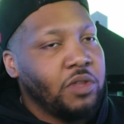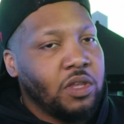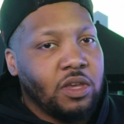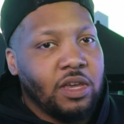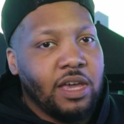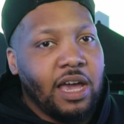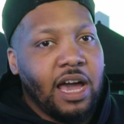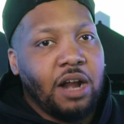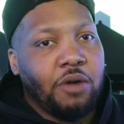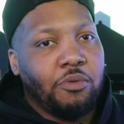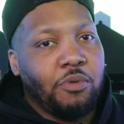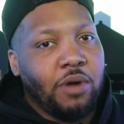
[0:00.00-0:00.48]

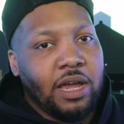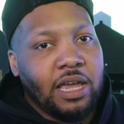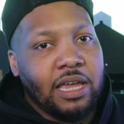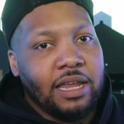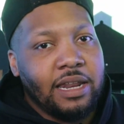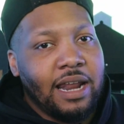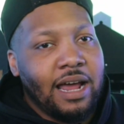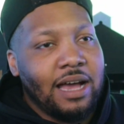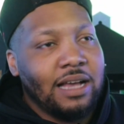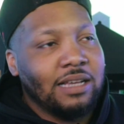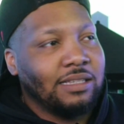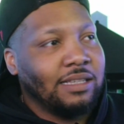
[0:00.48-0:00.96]
you got to
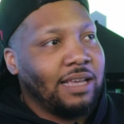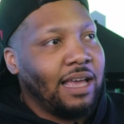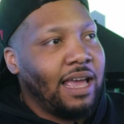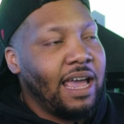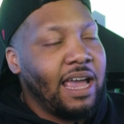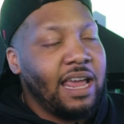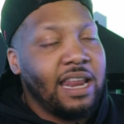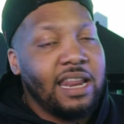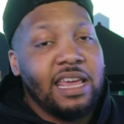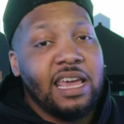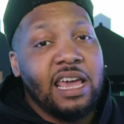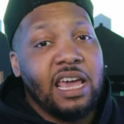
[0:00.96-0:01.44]
recognize that
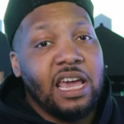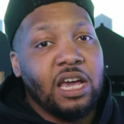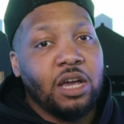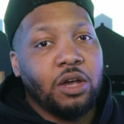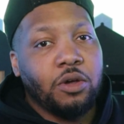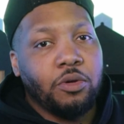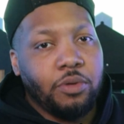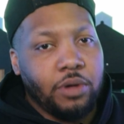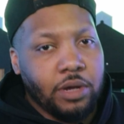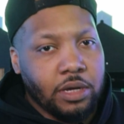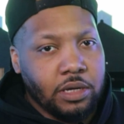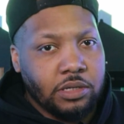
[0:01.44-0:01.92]
any
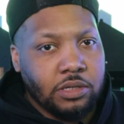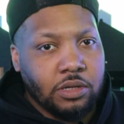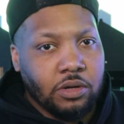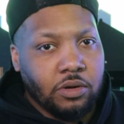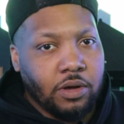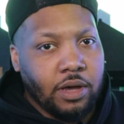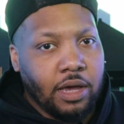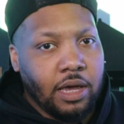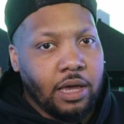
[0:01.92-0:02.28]
increase,